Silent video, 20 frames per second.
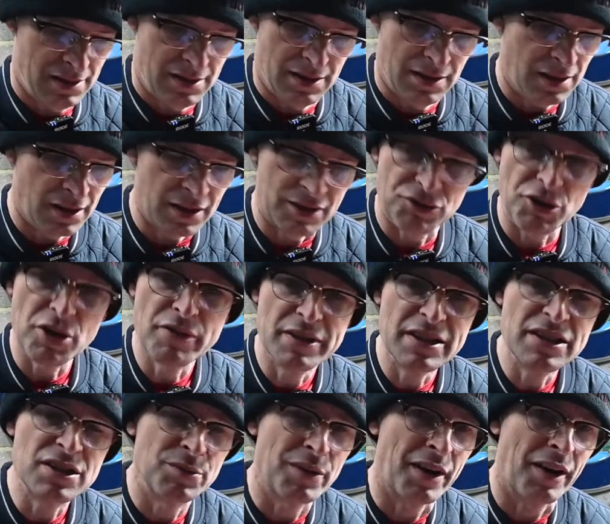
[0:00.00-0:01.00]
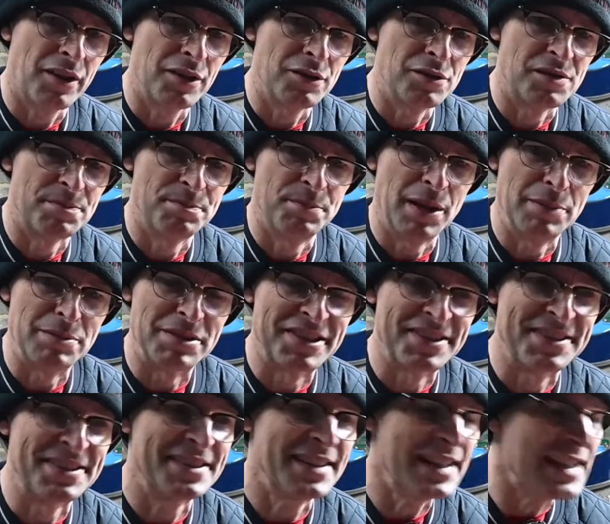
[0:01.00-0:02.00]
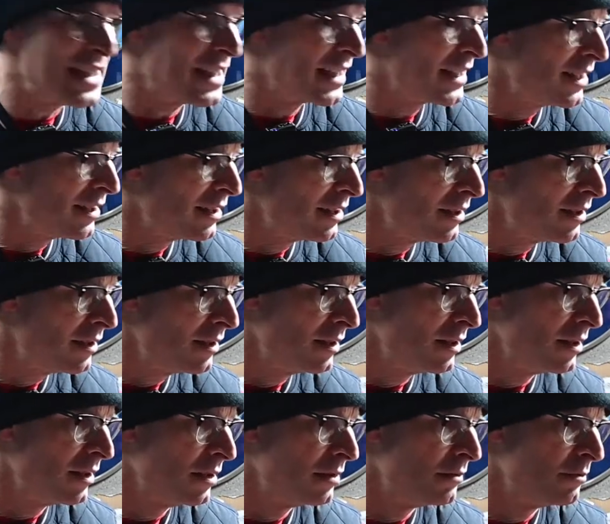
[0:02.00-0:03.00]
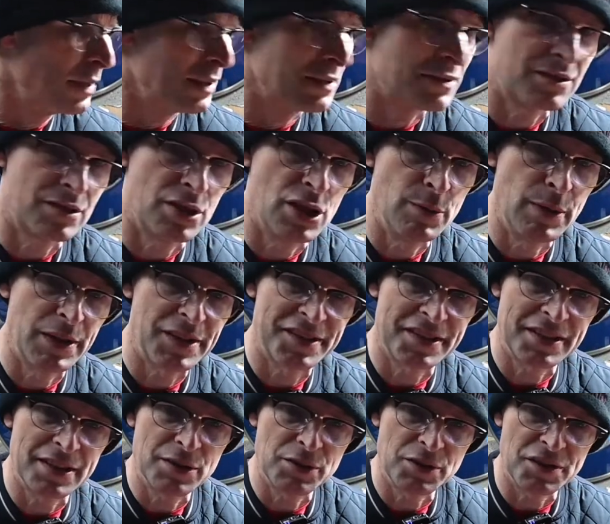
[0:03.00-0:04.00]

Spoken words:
I drove into one of those by mistake about 2 months ago,